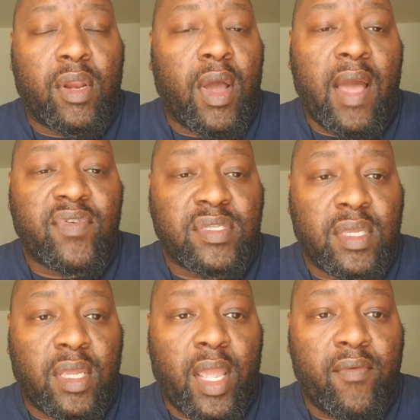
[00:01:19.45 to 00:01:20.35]

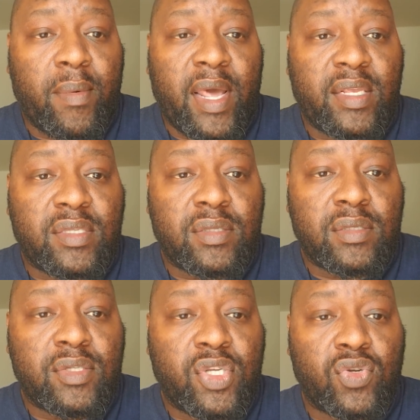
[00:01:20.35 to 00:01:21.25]
Obviously everybody's
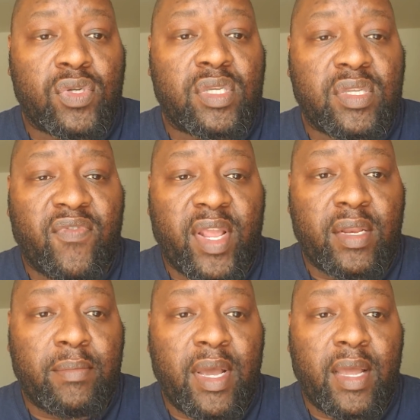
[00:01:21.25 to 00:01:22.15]
children is
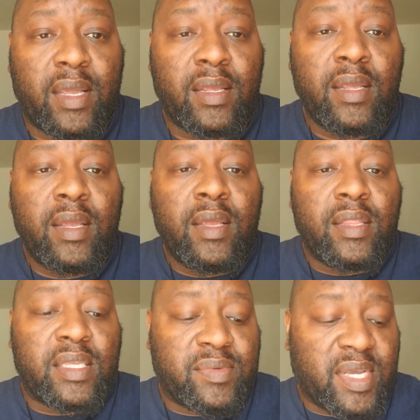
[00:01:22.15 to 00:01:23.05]
affected by
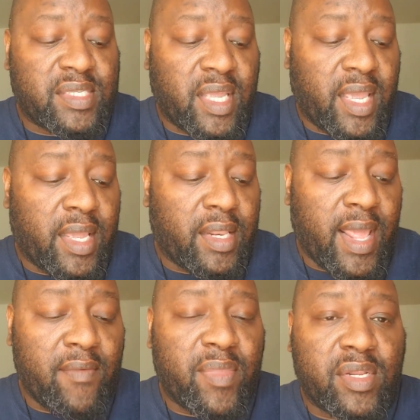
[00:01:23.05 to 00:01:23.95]
this because they
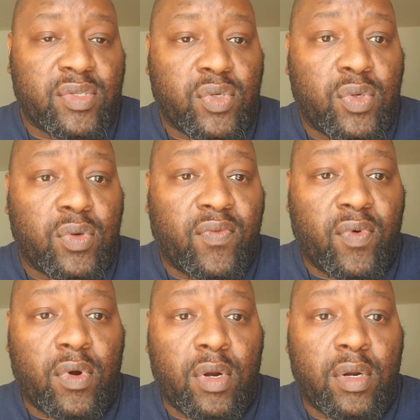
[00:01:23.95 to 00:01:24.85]
haven't been in school
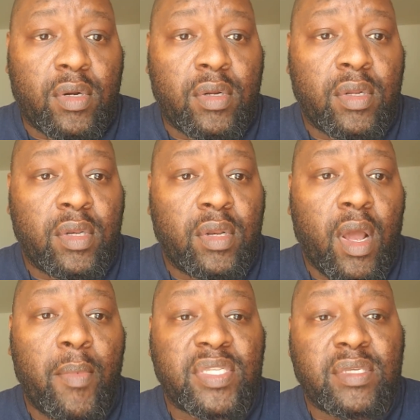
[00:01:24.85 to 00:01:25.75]
for
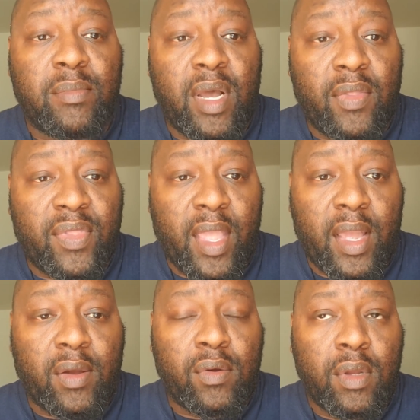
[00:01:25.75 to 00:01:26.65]
almost a month
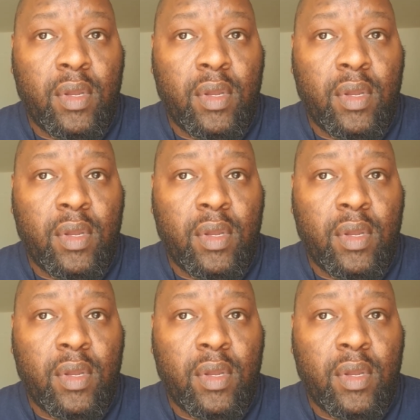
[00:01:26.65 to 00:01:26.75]
now.